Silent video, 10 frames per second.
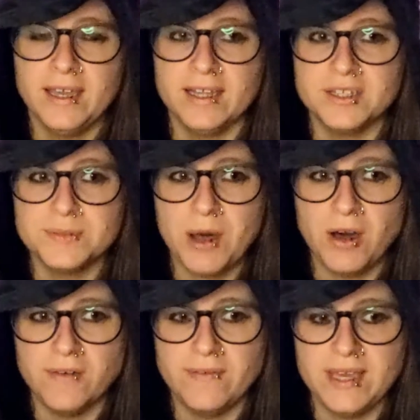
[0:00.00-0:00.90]
It's
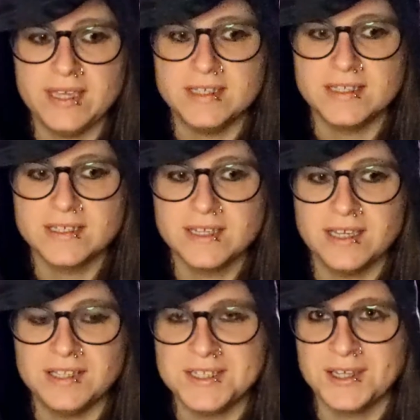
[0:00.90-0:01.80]
part of his
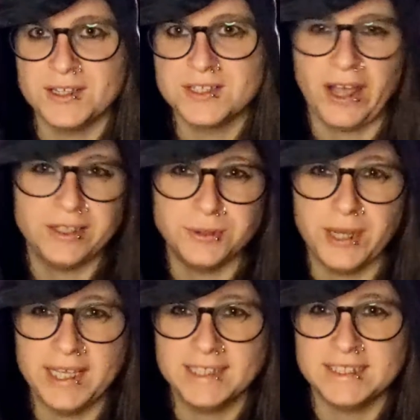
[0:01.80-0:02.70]
Insert Title
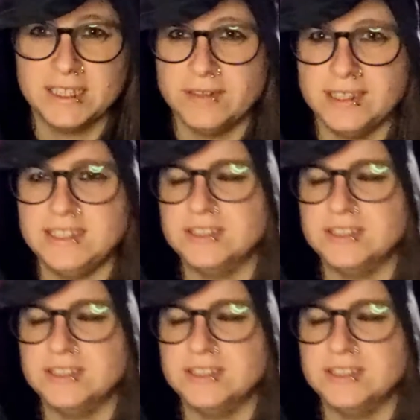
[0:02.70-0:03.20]
Here series.